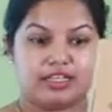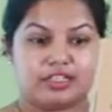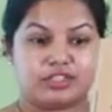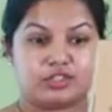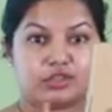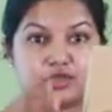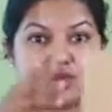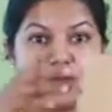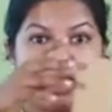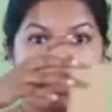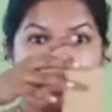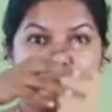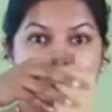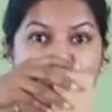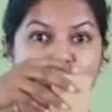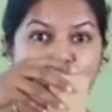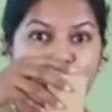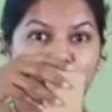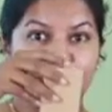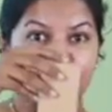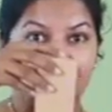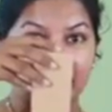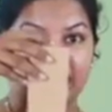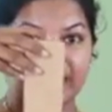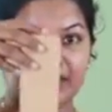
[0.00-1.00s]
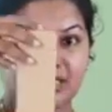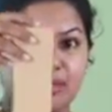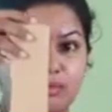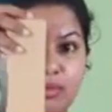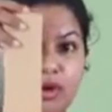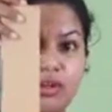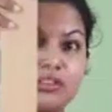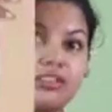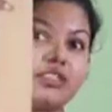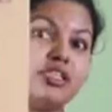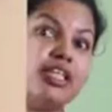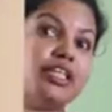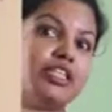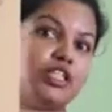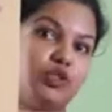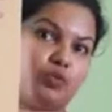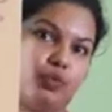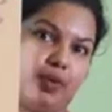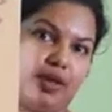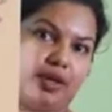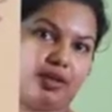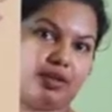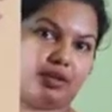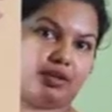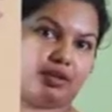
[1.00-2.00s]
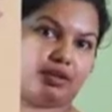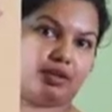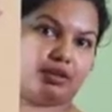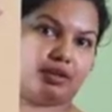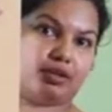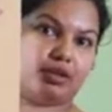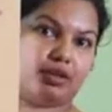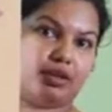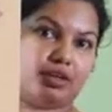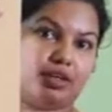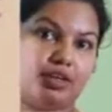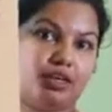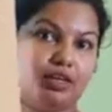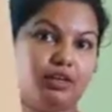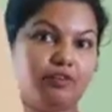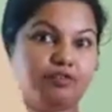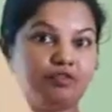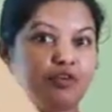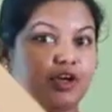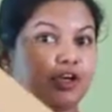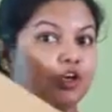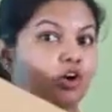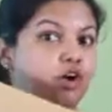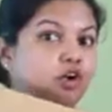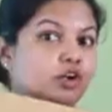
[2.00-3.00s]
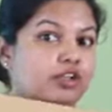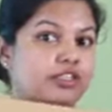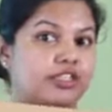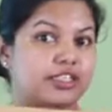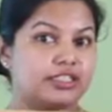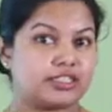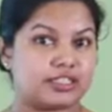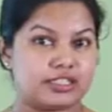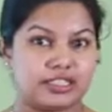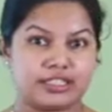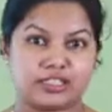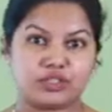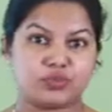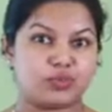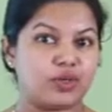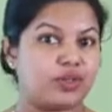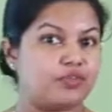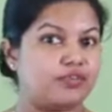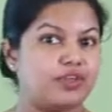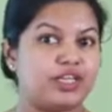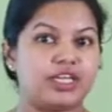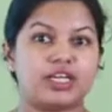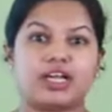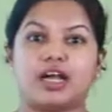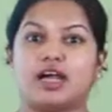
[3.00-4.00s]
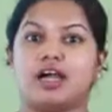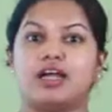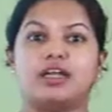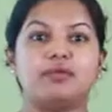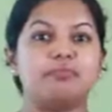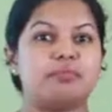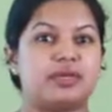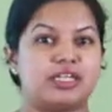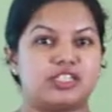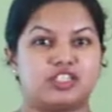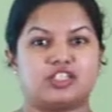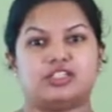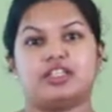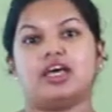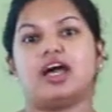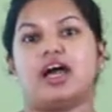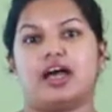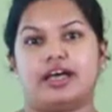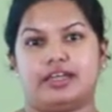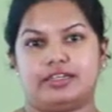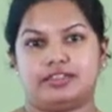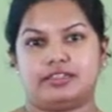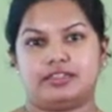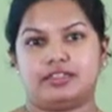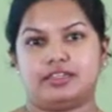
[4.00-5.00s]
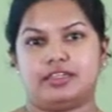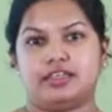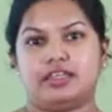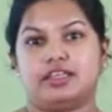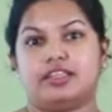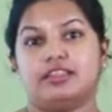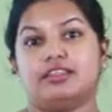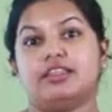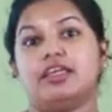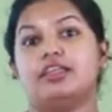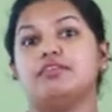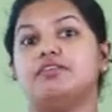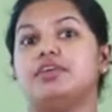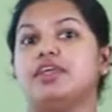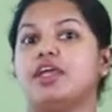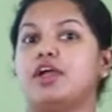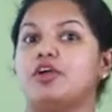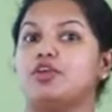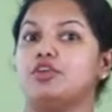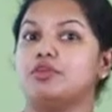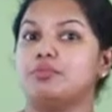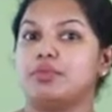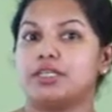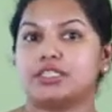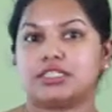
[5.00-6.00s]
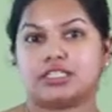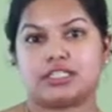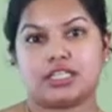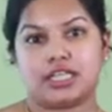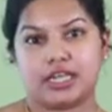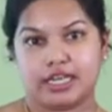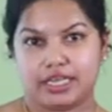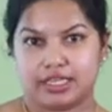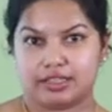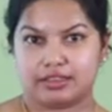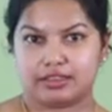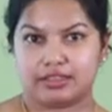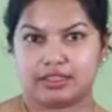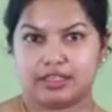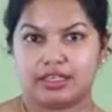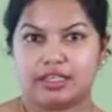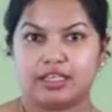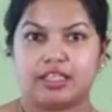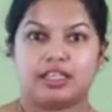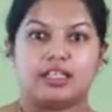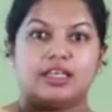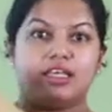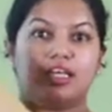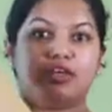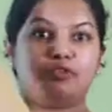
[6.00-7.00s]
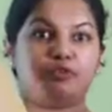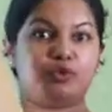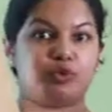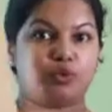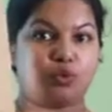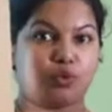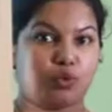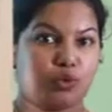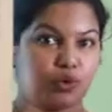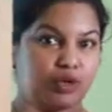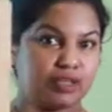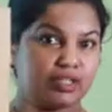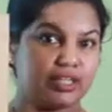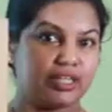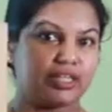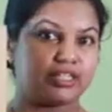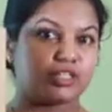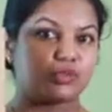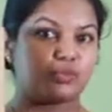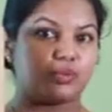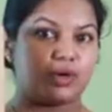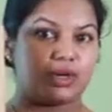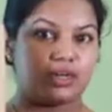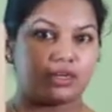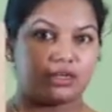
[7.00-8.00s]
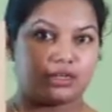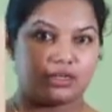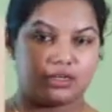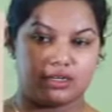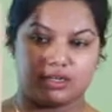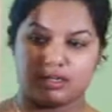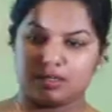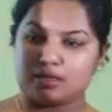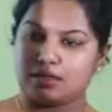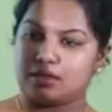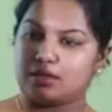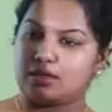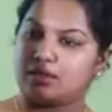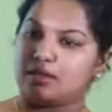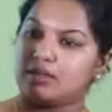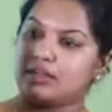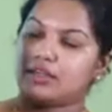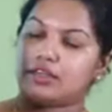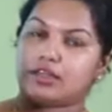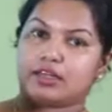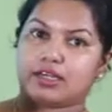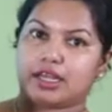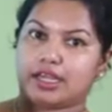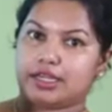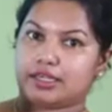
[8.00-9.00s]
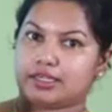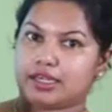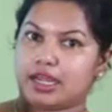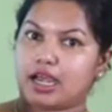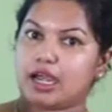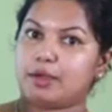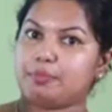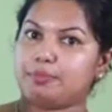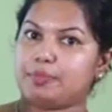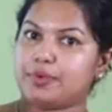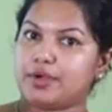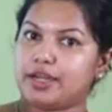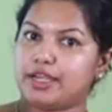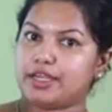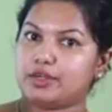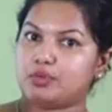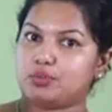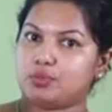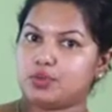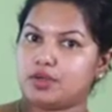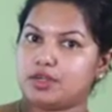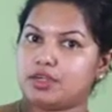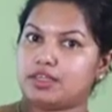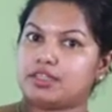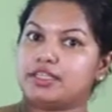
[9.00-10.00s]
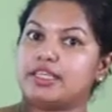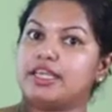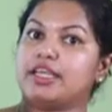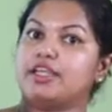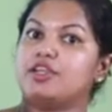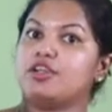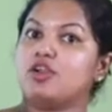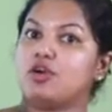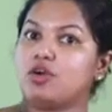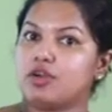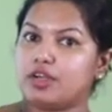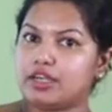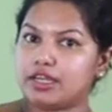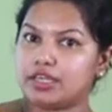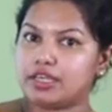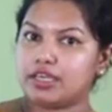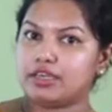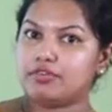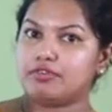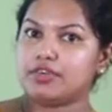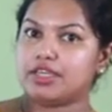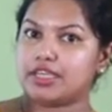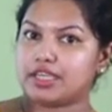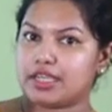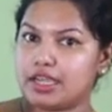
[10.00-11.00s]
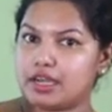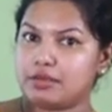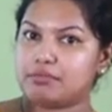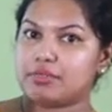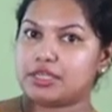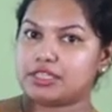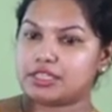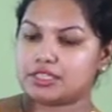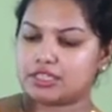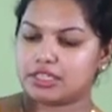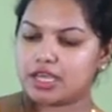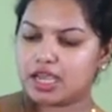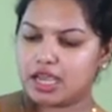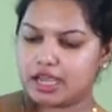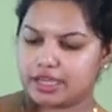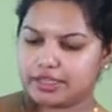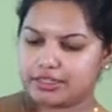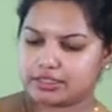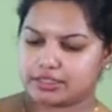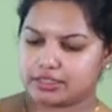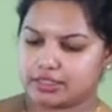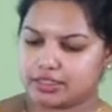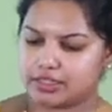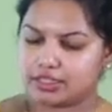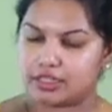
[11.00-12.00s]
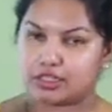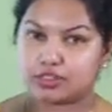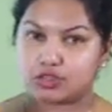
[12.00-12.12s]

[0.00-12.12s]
So I am holding the box this way. If I hold this way, we can't measure the height. Then we have to measure the length. If you hold this one like uprightward, then only we can measure the height.